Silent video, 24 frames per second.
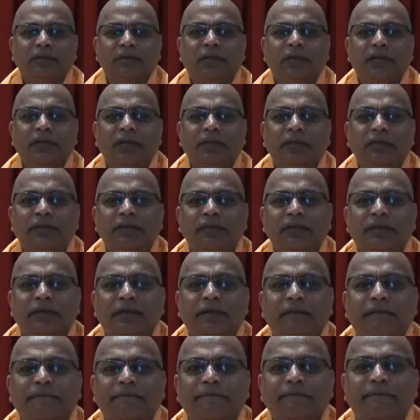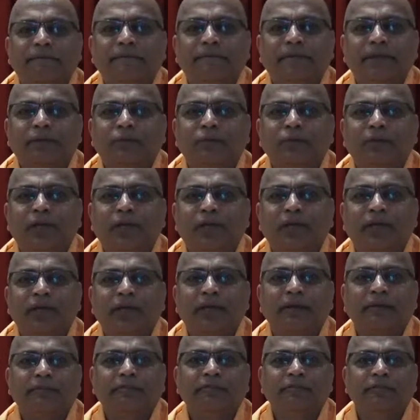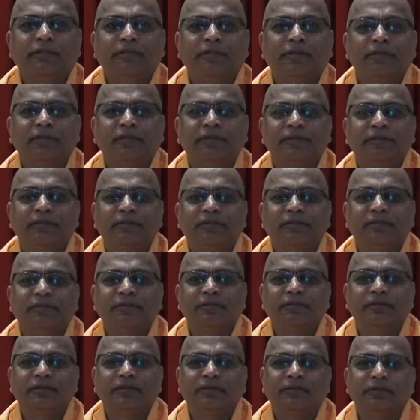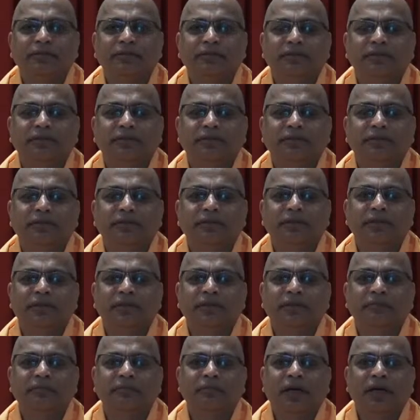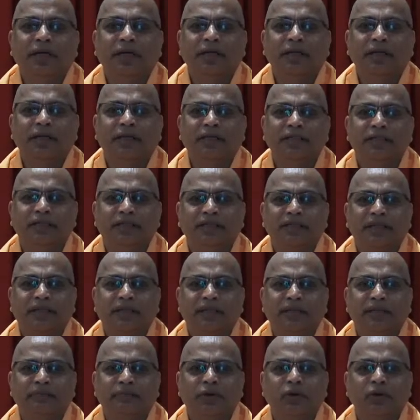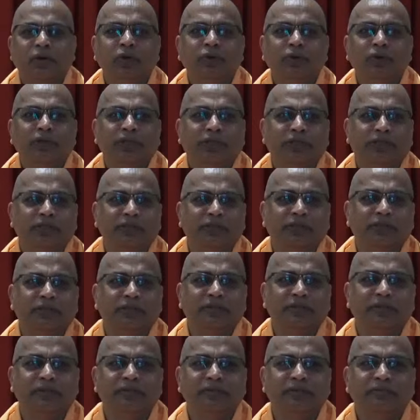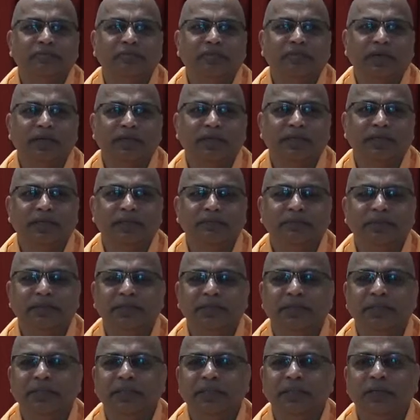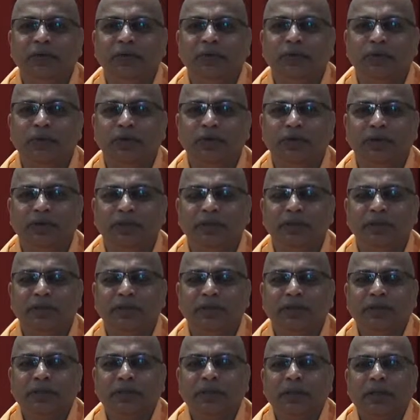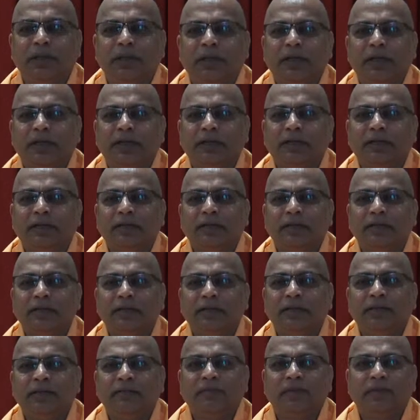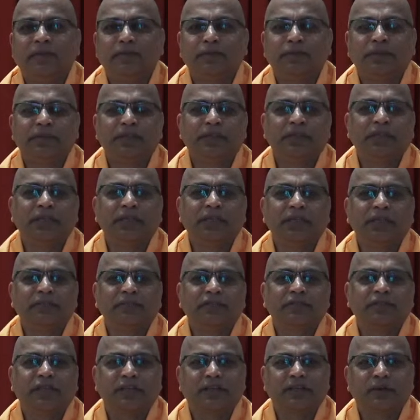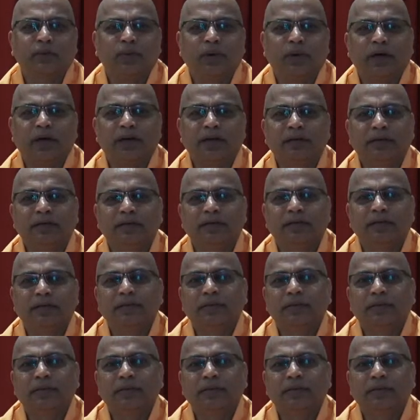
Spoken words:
then we are careful that the mind doesn't get polluted by the material world. It develops a degree of sattva,